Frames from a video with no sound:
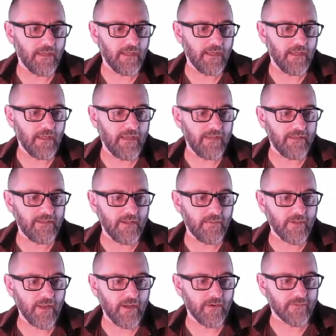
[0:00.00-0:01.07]
And there
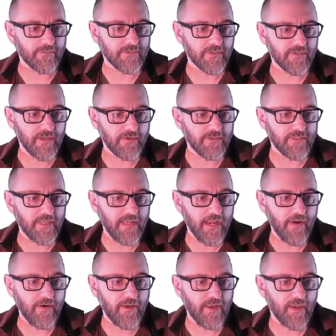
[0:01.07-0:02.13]
we go. So there is the
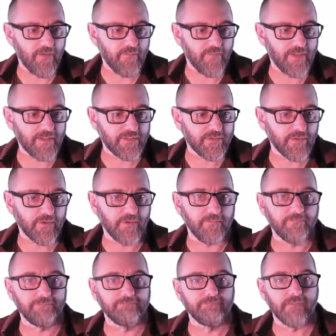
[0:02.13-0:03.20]
area of my
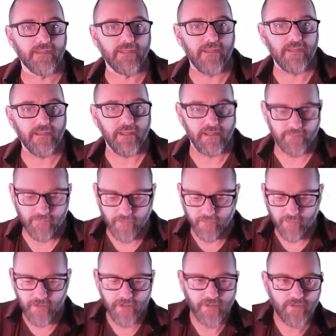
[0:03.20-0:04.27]
circle. And if I
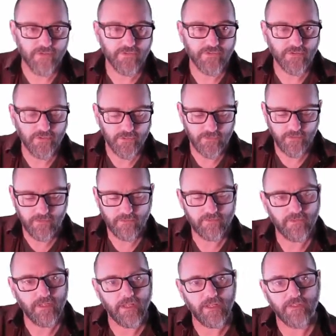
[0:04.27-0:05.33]
create a new circle,
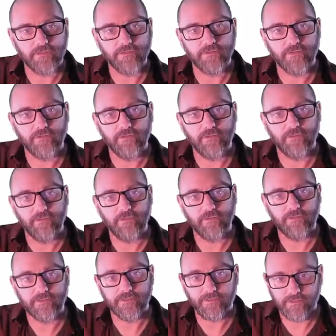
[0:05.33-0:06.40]
circle
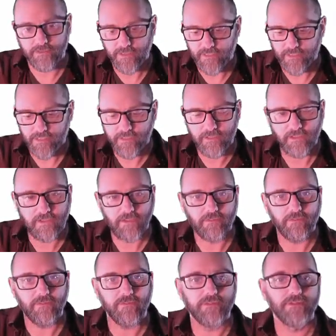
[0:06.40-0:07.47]
D
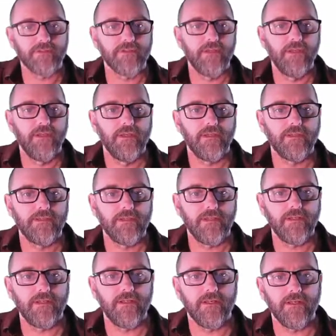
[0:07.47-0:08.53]
equals
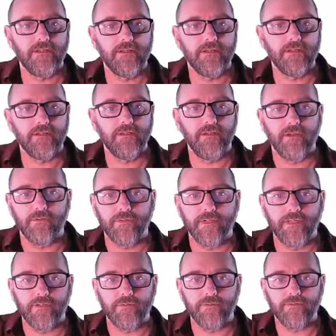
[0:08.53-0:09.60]

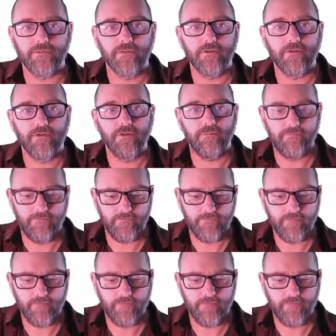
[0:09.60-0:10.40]
equals circle